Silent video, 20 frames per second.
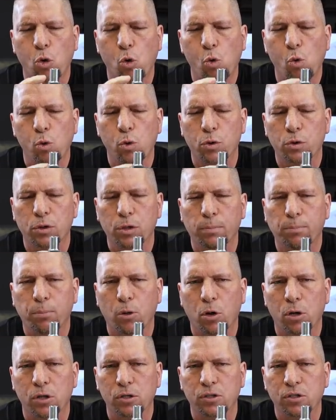order the
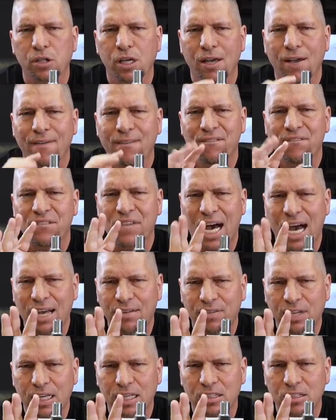parts
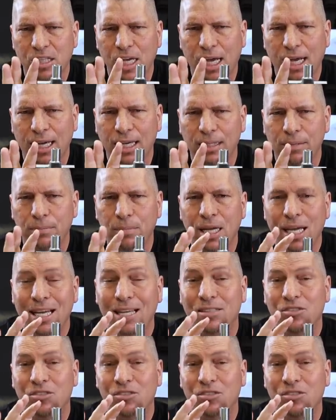five at a time,